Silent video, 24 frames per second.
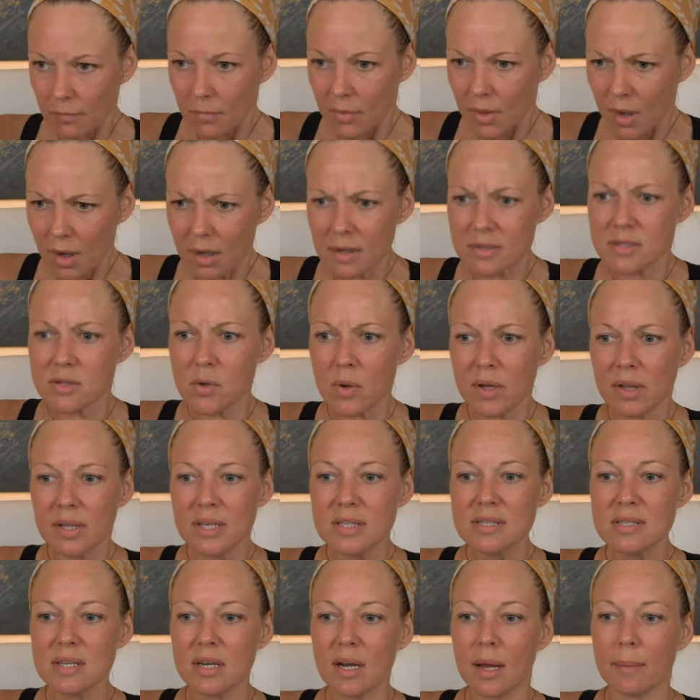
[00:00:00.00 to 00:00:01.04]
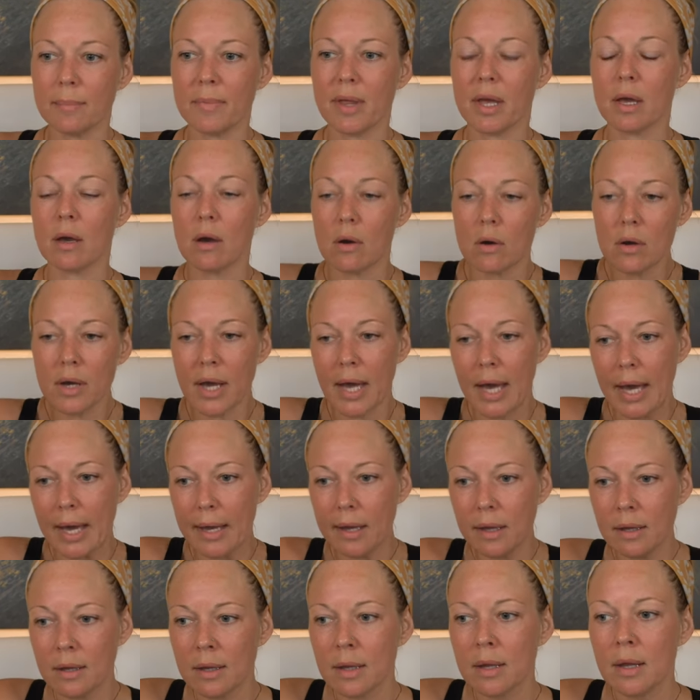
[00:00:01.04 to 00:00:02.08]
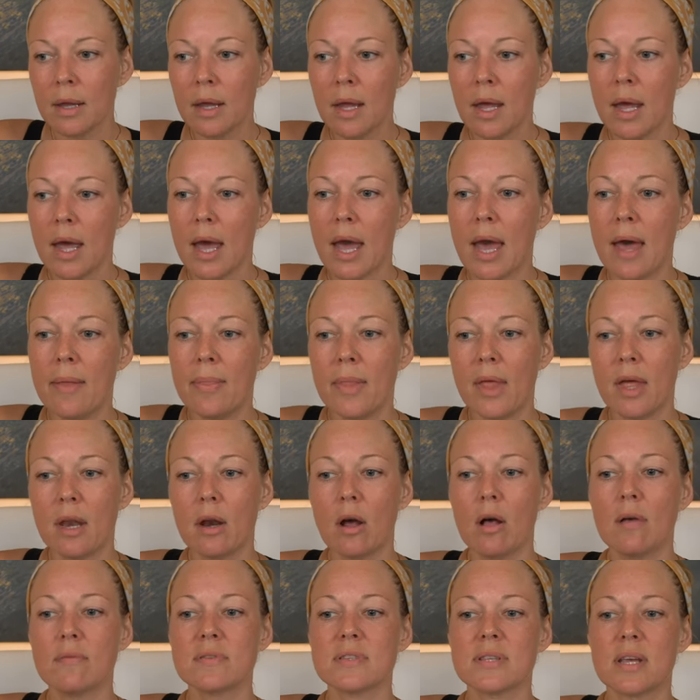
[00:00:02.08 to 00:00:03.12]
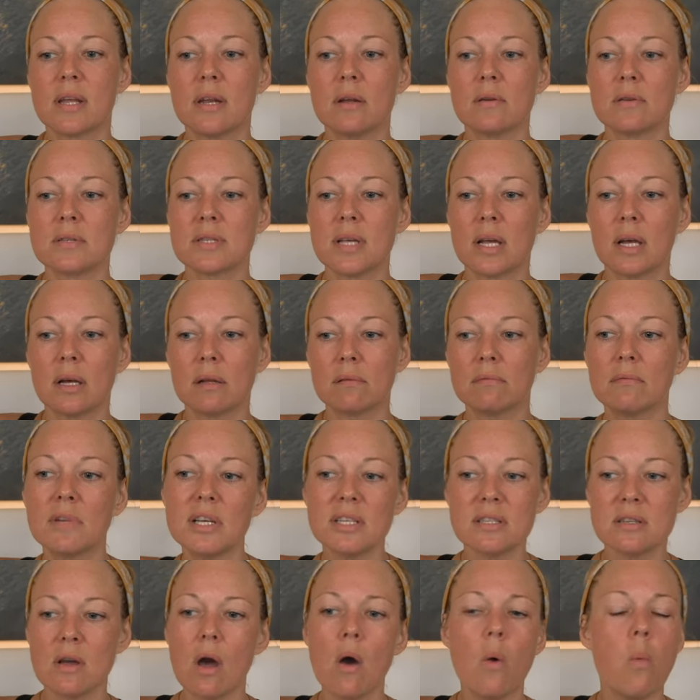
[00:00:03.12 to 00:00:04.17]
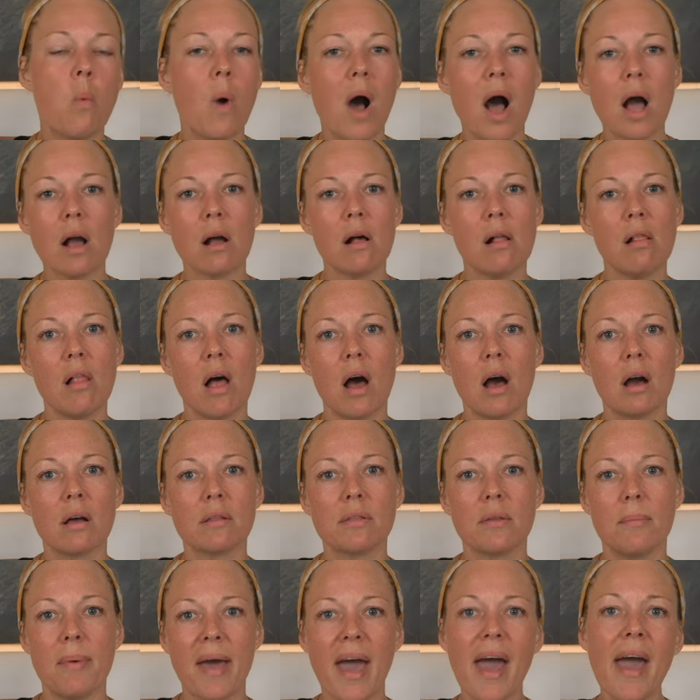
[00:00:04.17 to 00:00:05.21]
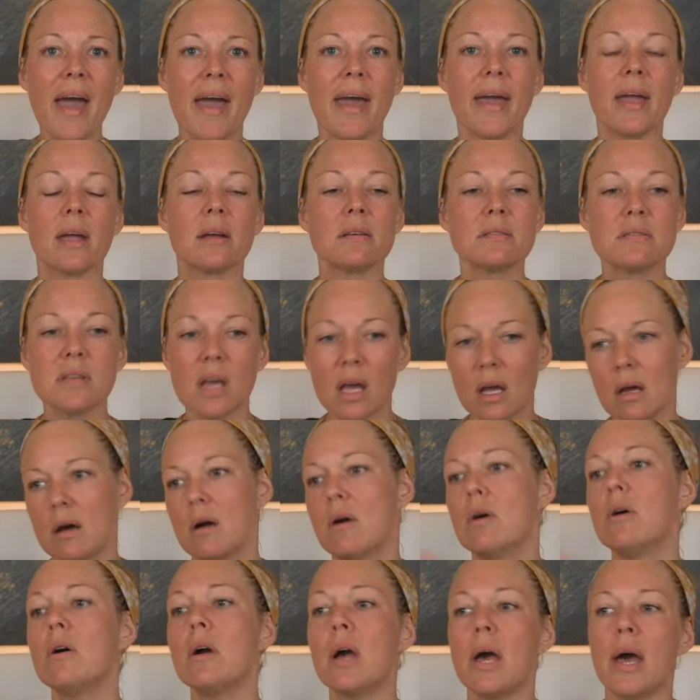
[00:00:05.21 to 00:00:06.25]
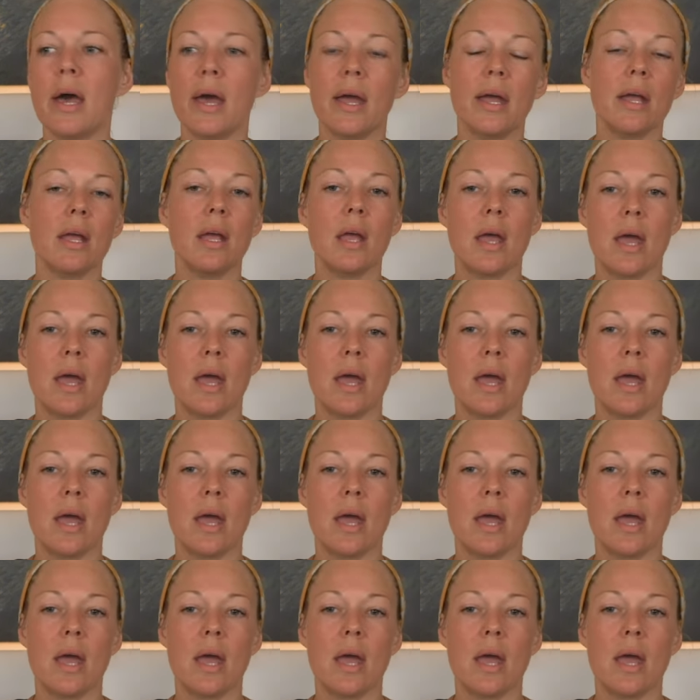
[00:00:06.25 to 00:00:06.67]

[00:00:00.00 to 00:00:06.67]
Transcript: And so I listen, I'm like, okay. And then all of a sudden it was like, let's go walk along the bay. And I was like, okay.